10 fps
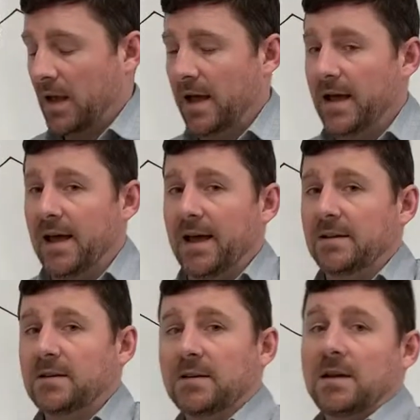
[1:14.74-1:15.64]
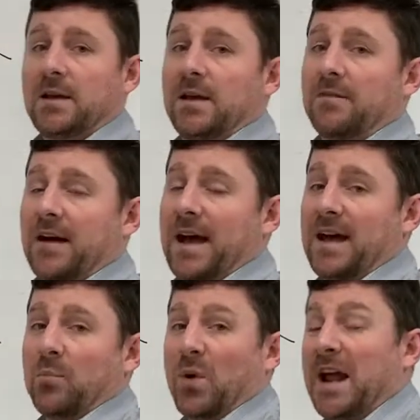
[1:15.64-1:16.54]
And if I add
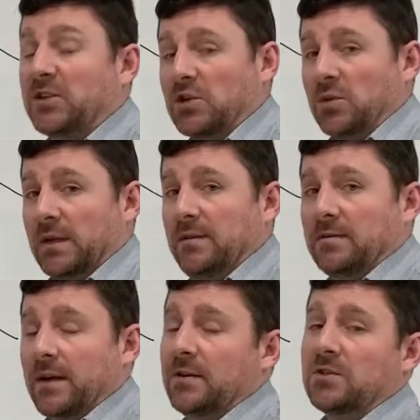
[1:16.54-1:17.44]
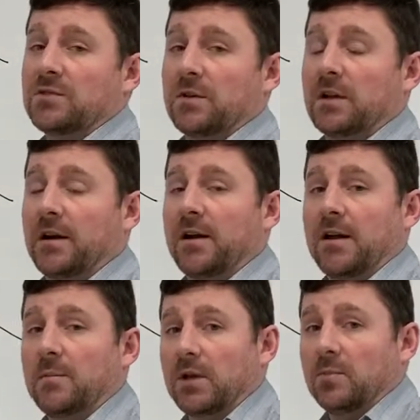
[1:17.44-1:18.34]
a branch to it, right, just for clarity,
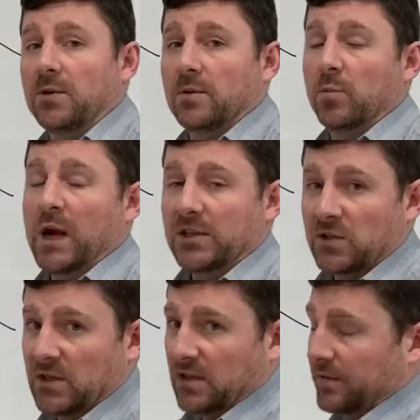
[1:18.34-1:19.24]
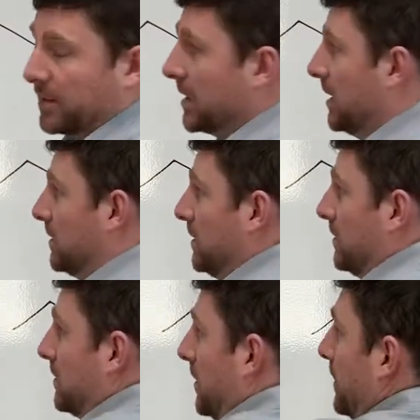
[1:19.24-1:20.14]
I'm going to put the branches in a different color,
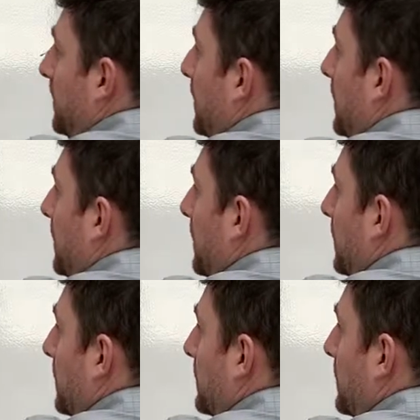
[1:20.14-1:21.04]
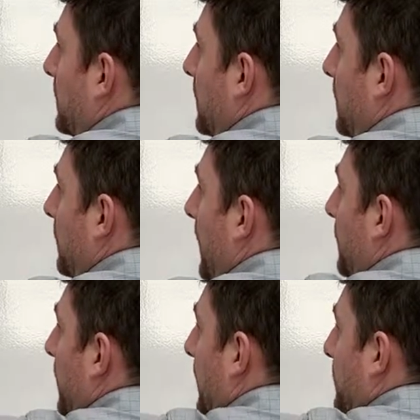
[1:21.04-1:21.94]
right? Here's a red
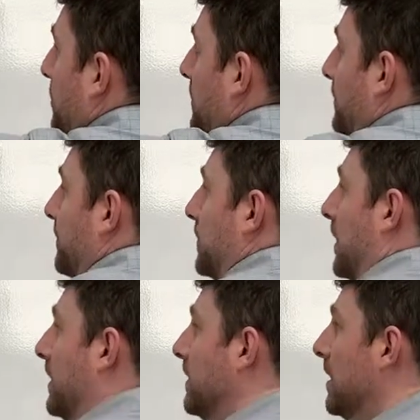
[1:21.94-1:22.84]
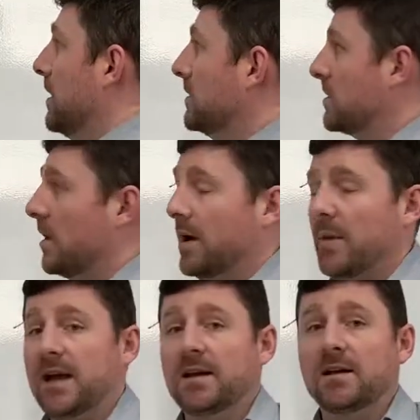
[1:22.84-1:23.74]
branch, right? So I'm
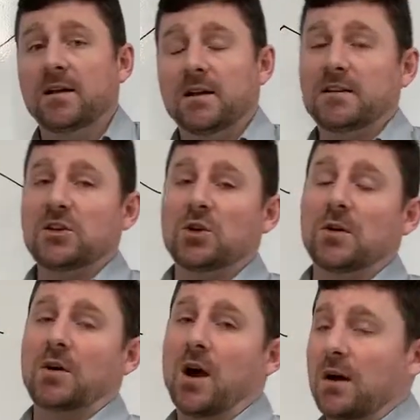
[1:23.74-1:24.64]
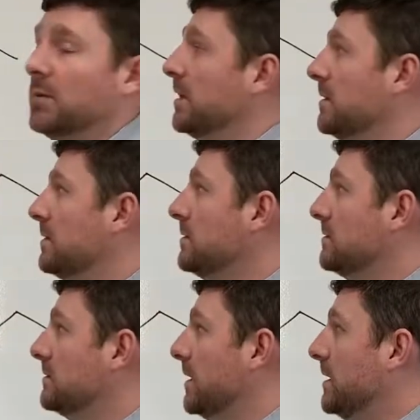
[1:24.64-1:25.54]
adding an additional carbon,
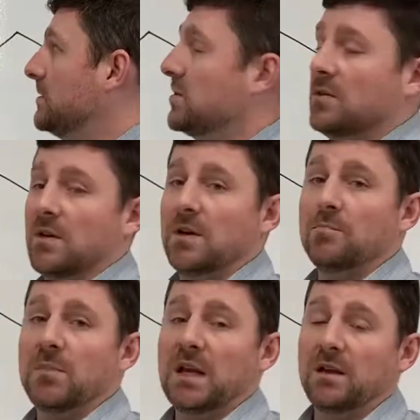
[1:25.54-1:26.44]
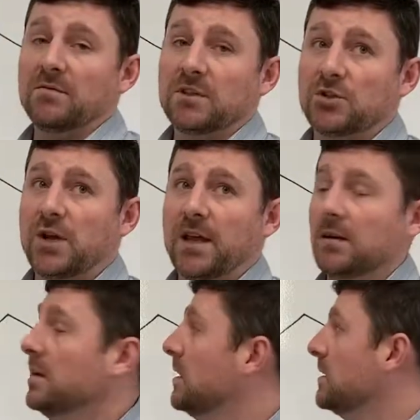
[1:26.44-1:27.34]
right, to the middle of this chain.
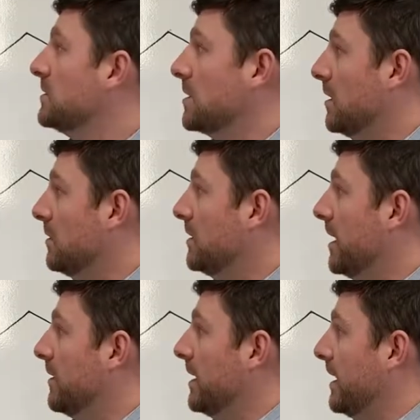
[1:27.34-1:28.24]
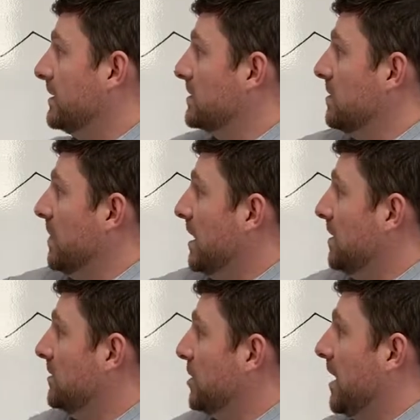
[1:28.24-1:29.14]
So now it has the
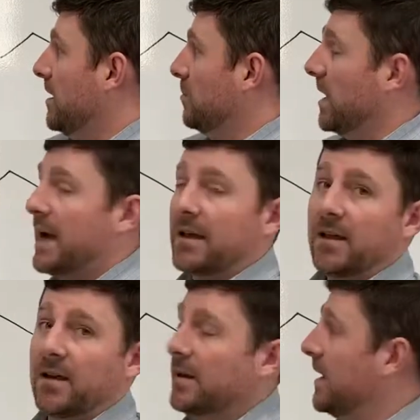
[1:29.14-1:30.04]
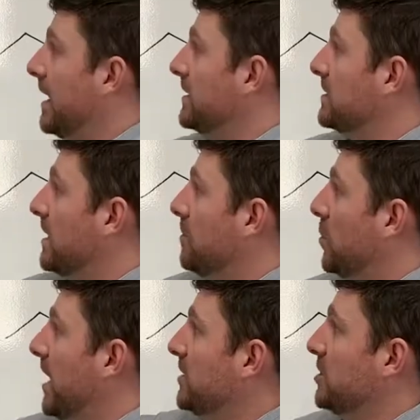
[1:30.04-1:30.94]
main chain in black and it has a
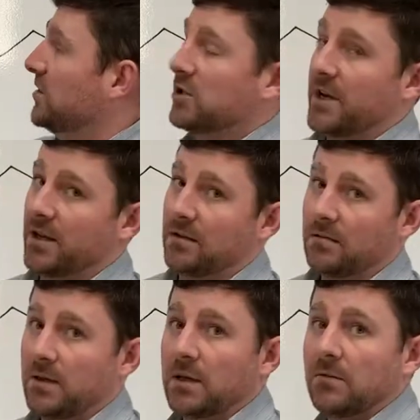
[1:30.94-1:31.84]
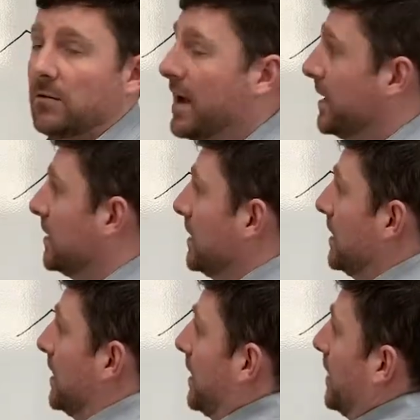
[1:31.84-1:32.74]
branching chain in red.
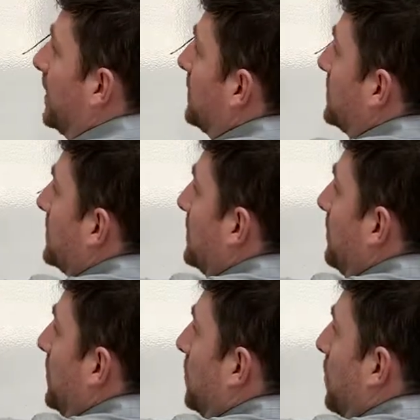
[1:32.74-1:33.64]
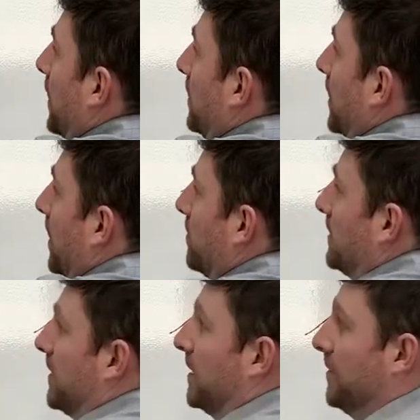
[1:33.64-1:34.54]
And there's just going to be 1
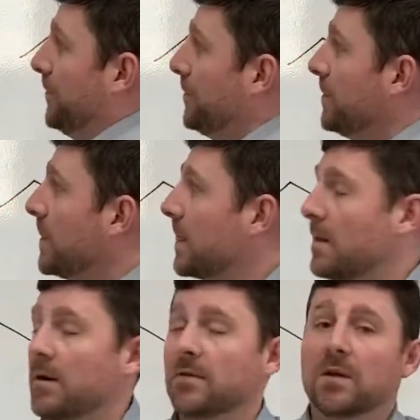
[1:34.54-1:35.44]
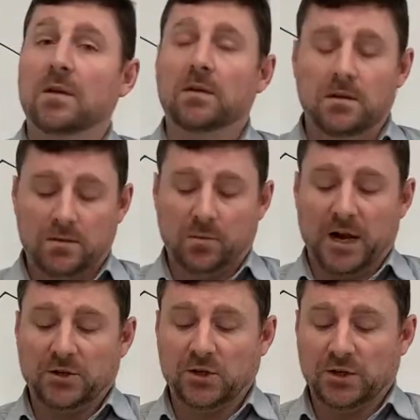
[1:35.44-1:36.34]
carbon there on the
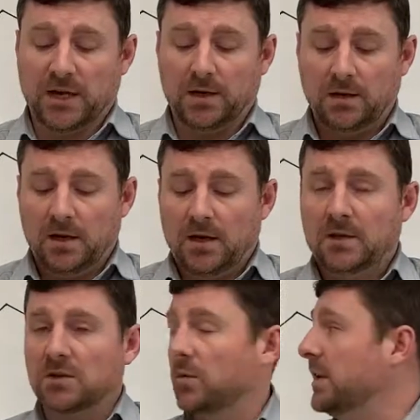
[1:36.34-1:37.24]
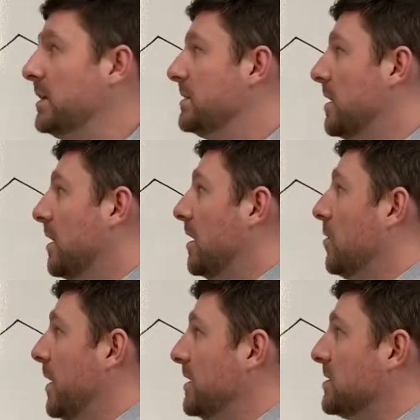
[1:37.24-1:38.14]
branching chain. So we need
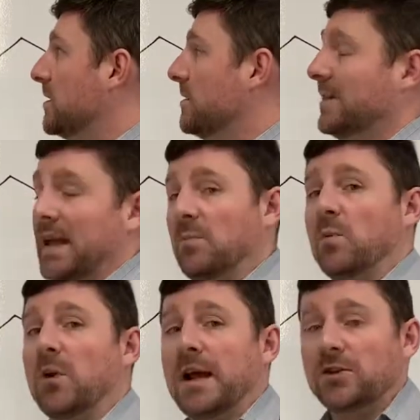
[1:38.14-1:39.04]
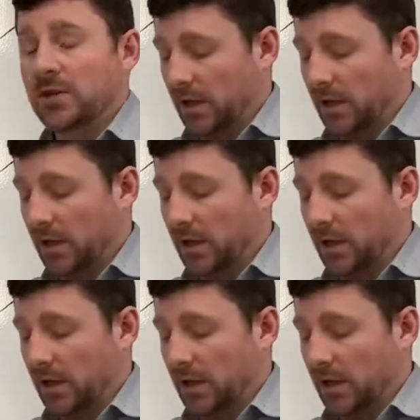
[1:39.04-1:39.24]
a way to name the branch.